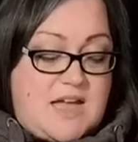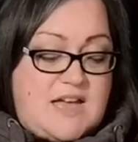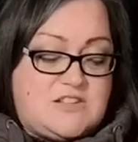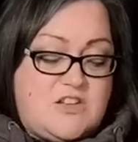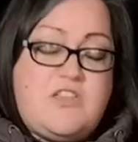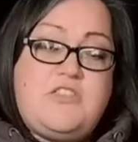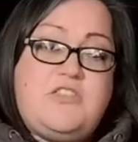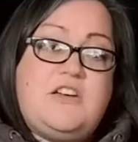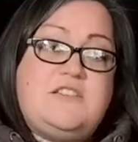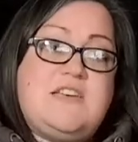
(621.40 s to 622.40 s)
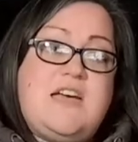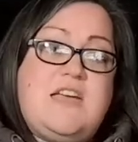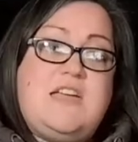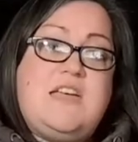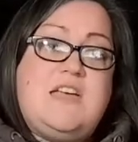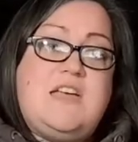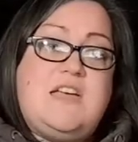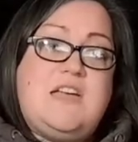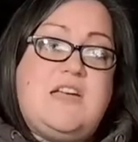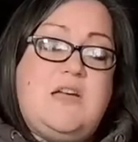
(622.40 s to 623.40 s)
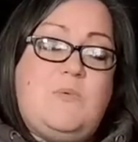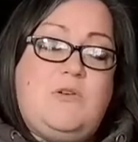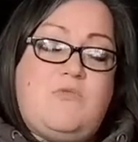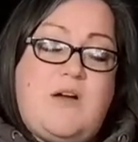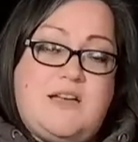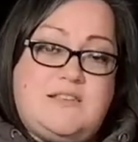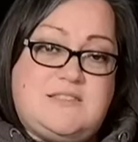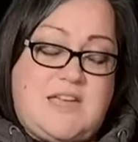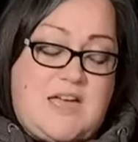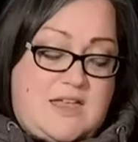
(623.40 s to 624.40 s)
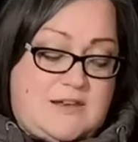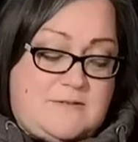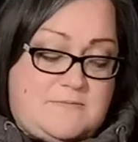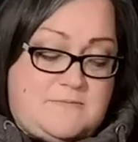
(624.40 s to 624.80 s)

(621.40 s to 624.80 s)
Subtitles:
And on the 3rd day, he will rise again.